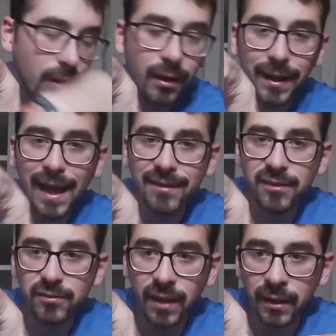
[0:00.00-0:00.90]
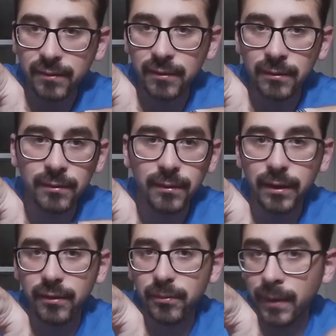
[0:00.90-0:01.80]
A lot of guys use tungsten.
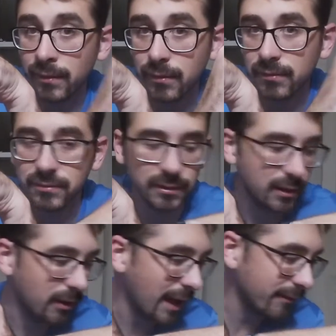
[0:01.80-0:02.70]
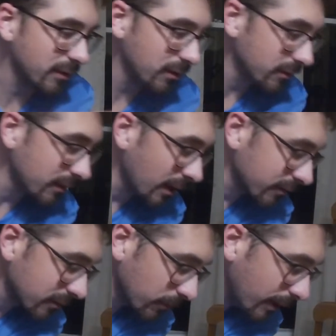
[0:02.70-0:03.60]
They're expensive. You don't have to use a
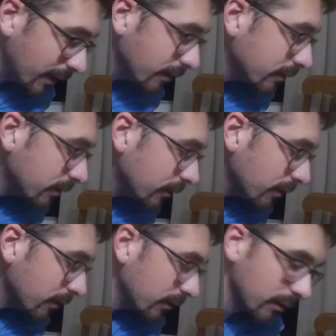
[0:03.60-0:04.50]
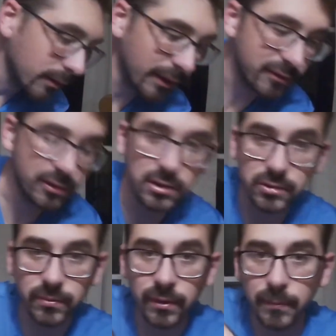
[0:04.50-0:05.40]
tungsten weight unless you
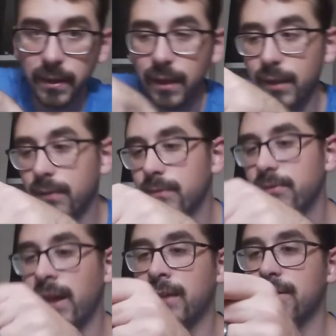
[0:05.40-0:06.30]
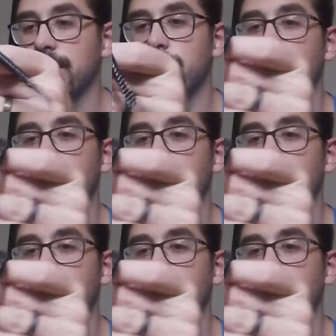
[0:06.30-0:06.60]
just want to be fancy,